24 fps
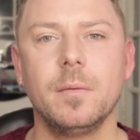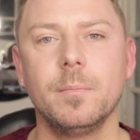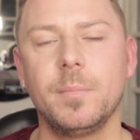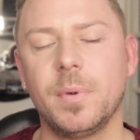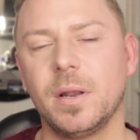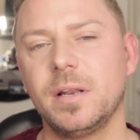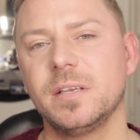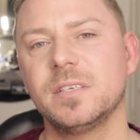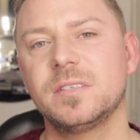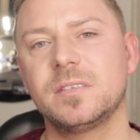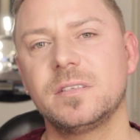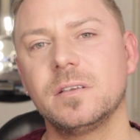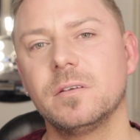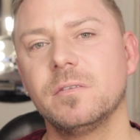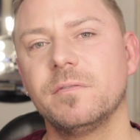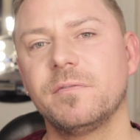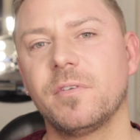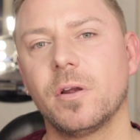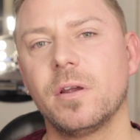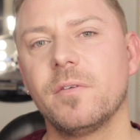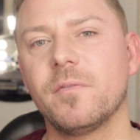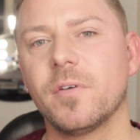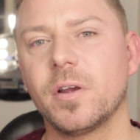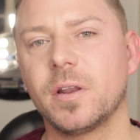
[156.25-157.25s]
but it's still
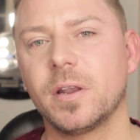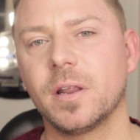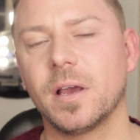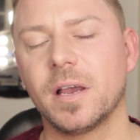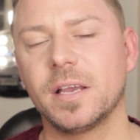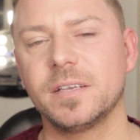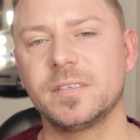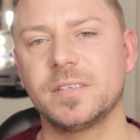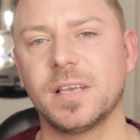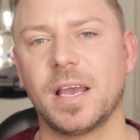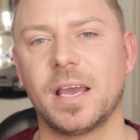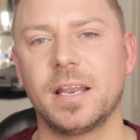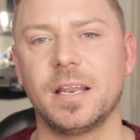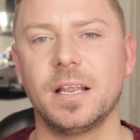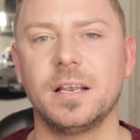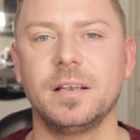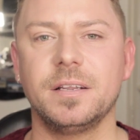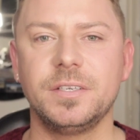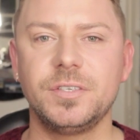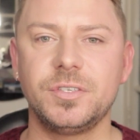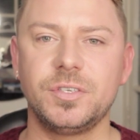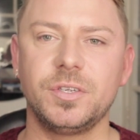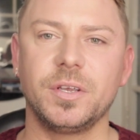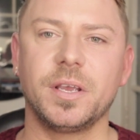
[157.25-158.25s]
very, very nice, and at
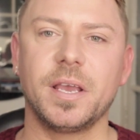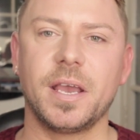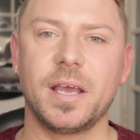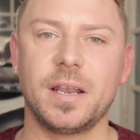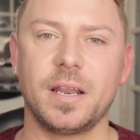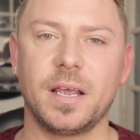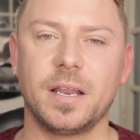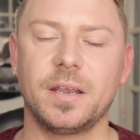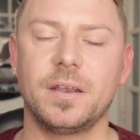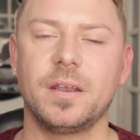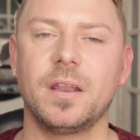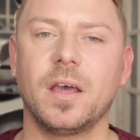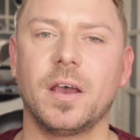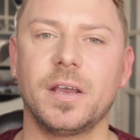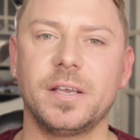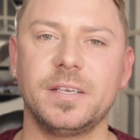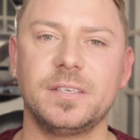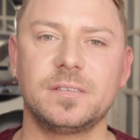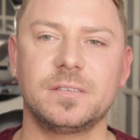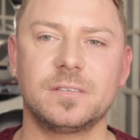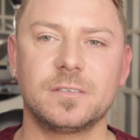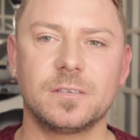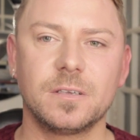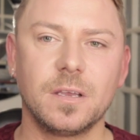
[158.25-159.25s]
least you get a
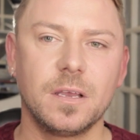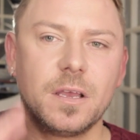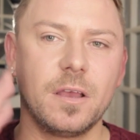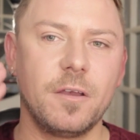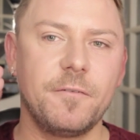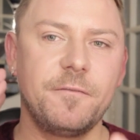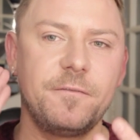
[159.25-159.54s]
nice